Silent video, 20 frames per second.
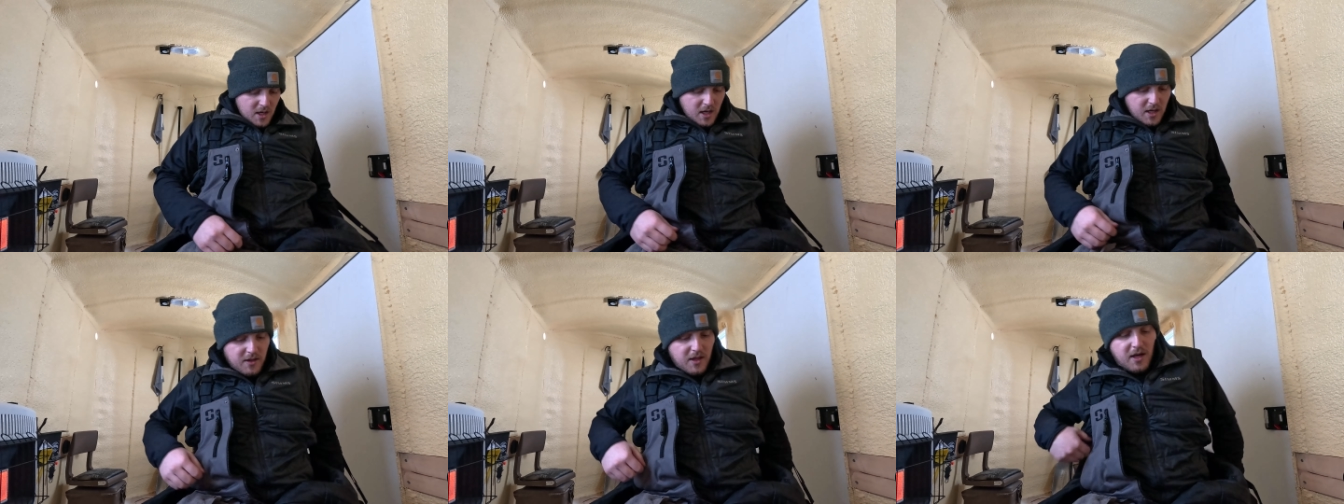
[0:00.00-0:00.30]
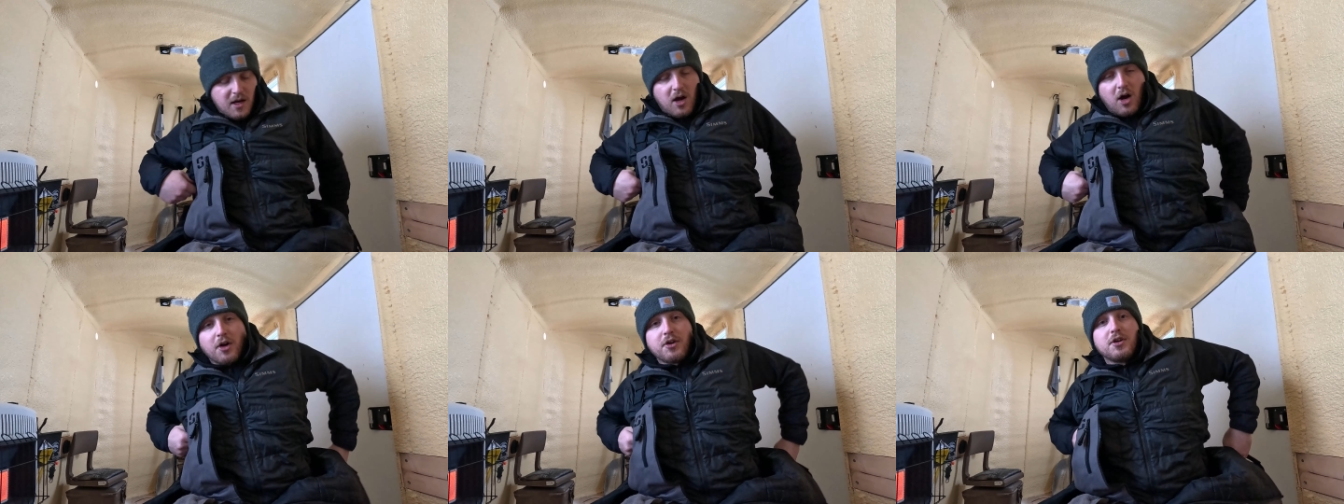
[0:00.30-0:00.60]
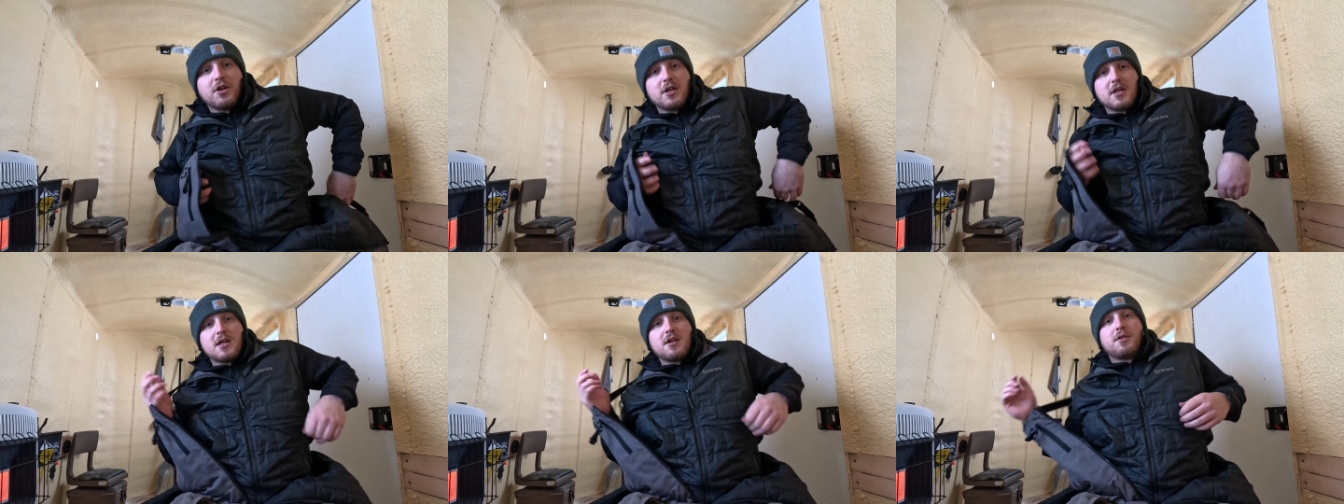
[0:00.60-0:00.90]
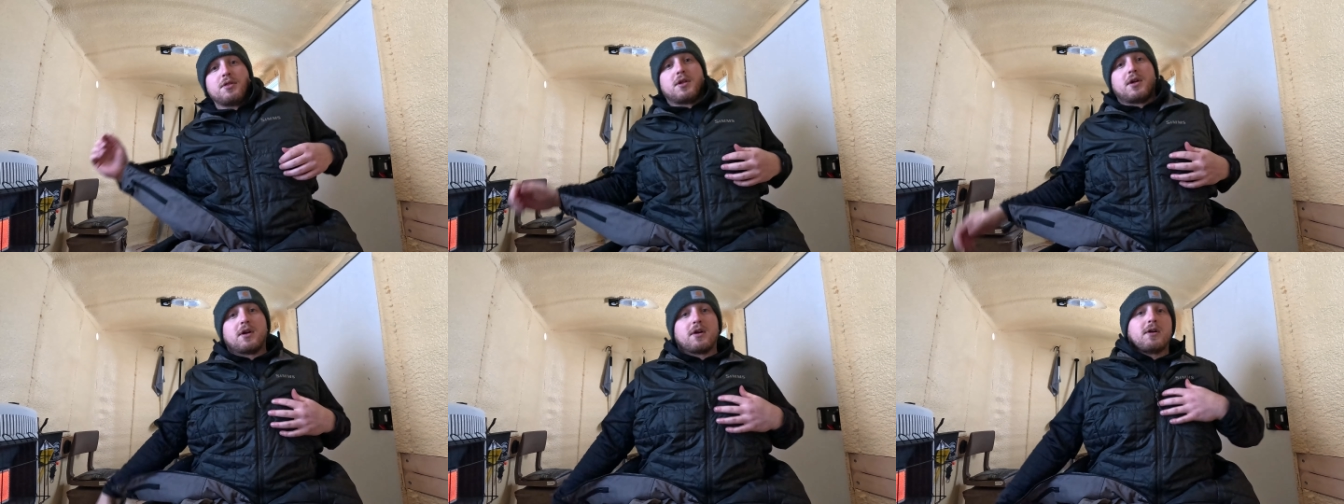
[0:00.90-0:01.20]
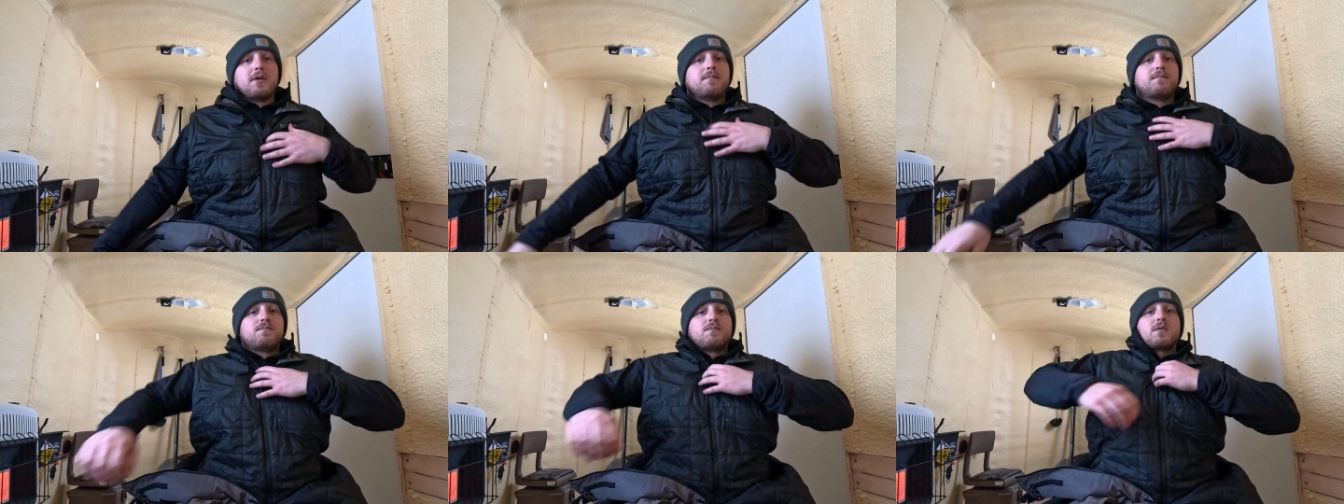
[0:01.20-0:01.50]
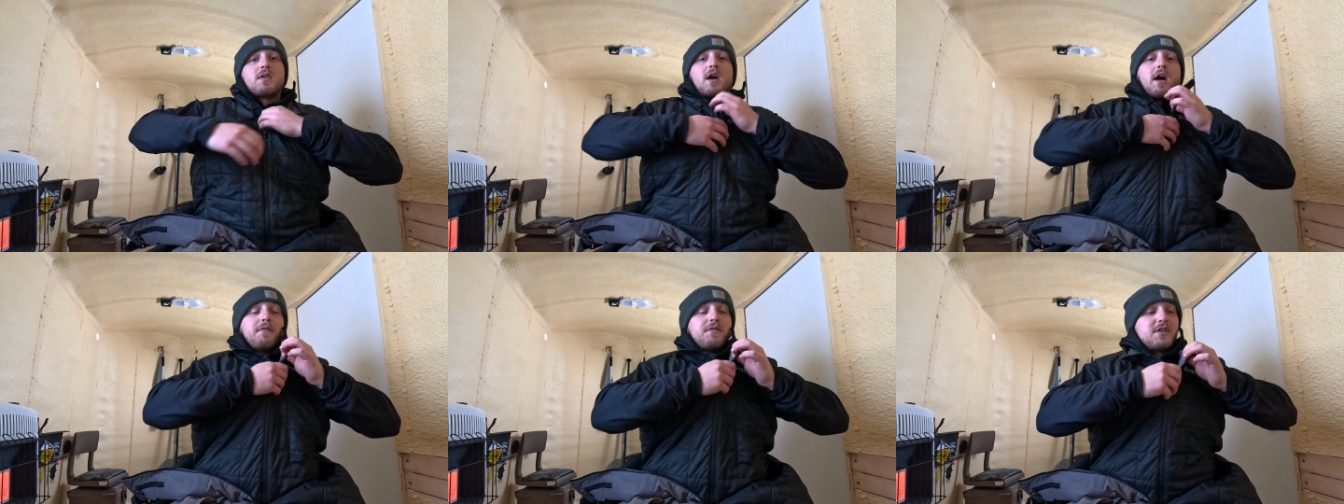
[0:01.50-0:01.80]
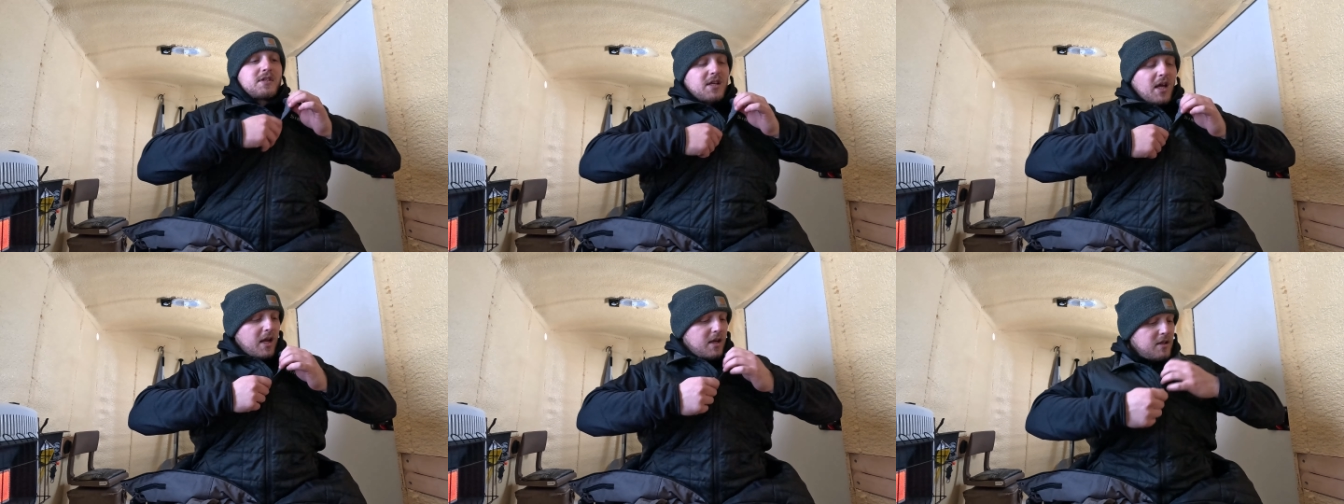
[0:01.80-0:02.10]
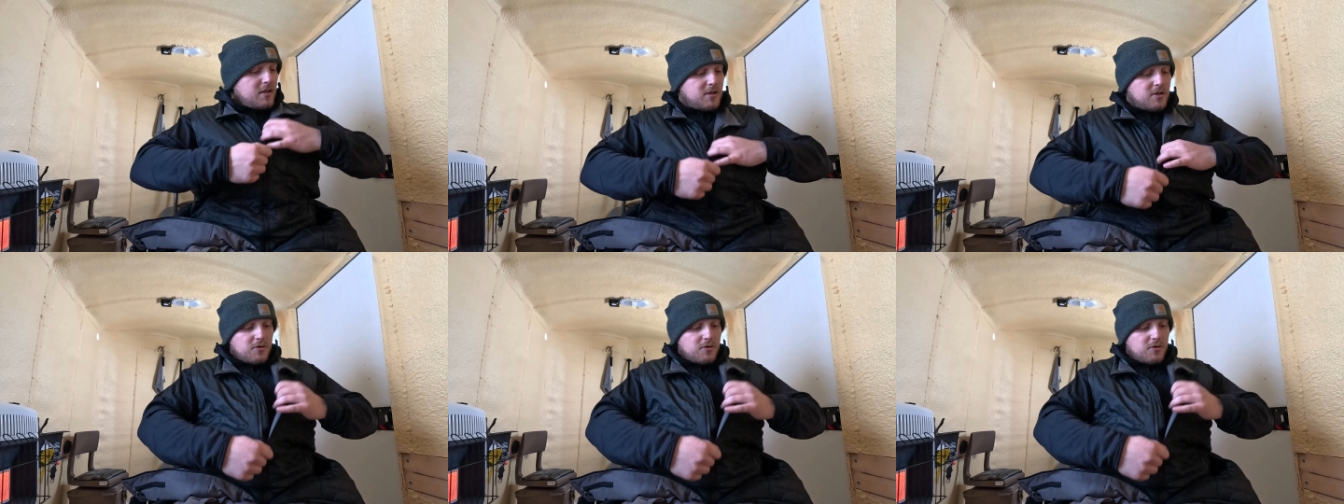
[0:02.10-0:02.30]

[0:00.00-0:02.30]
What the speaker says: and then underneath here, I've decided